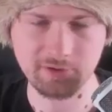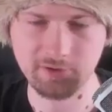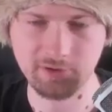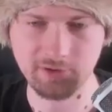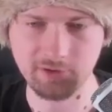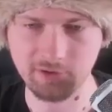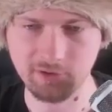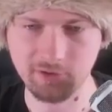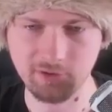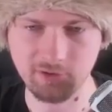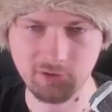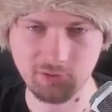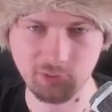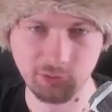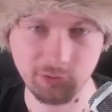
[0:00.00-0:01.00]

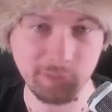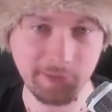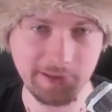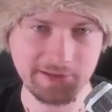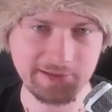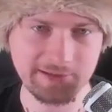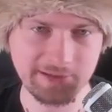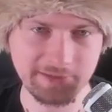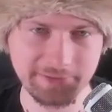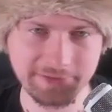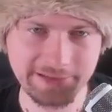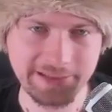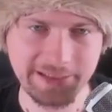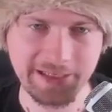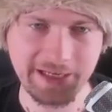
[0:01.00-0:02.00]
Uh, to repay these loans,